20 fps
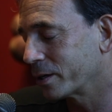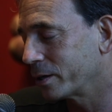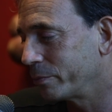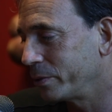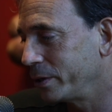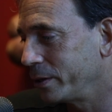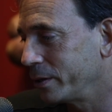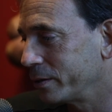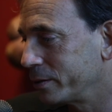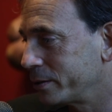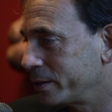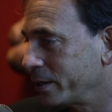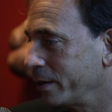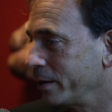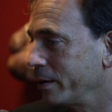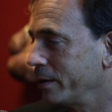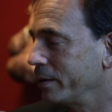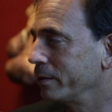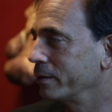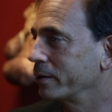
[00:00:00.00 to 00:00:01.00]
going to be
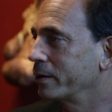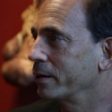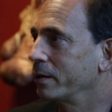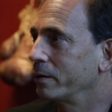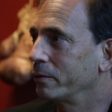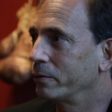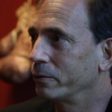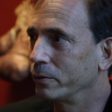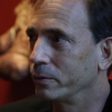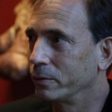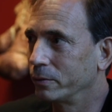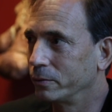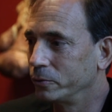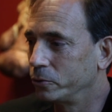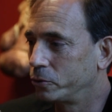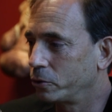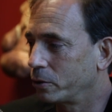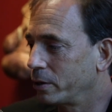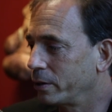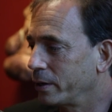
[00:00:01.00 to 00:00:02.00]
ten kind of
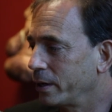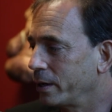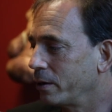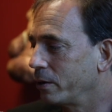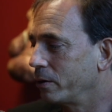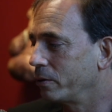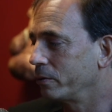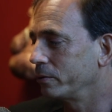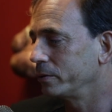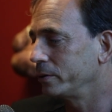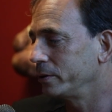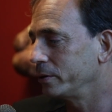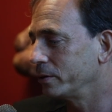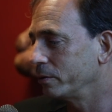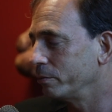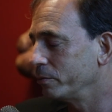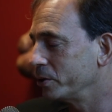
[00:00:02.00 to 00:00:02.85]
drawn-out, you know,